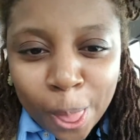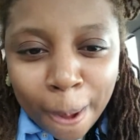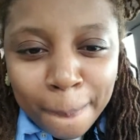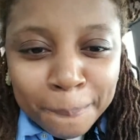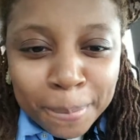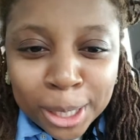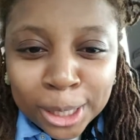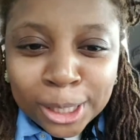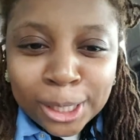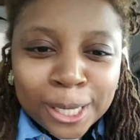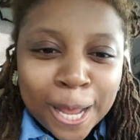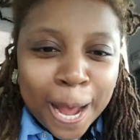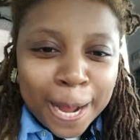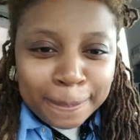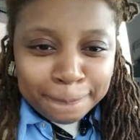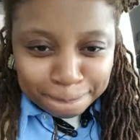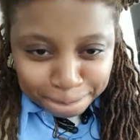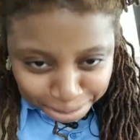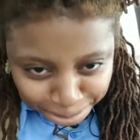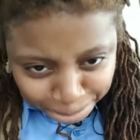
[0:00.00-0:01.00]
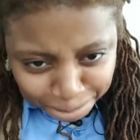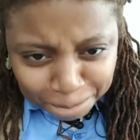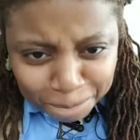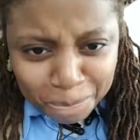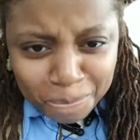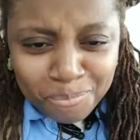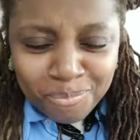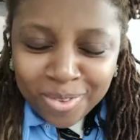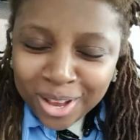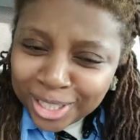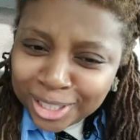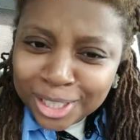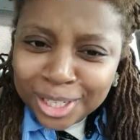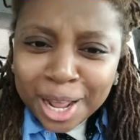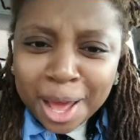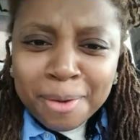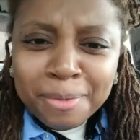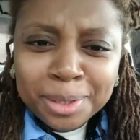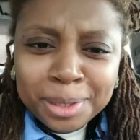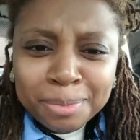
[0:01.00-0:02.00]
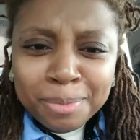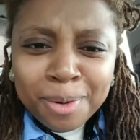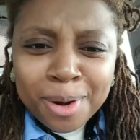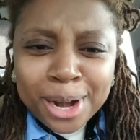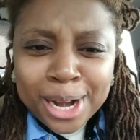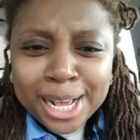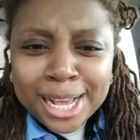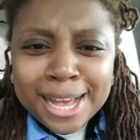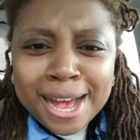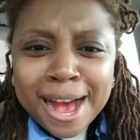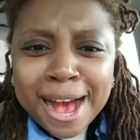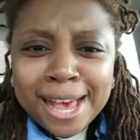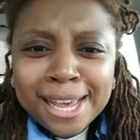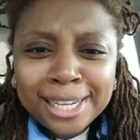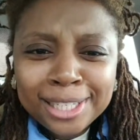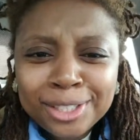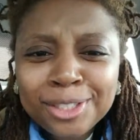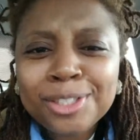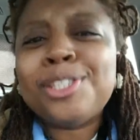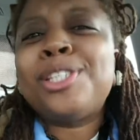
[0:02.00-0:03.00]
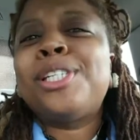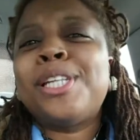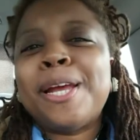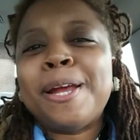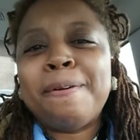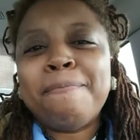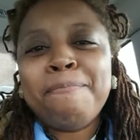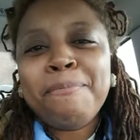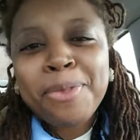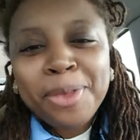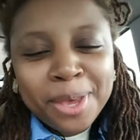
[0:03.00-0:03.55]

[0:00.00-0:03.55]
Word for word: I must say, today was pretty uh, interesting.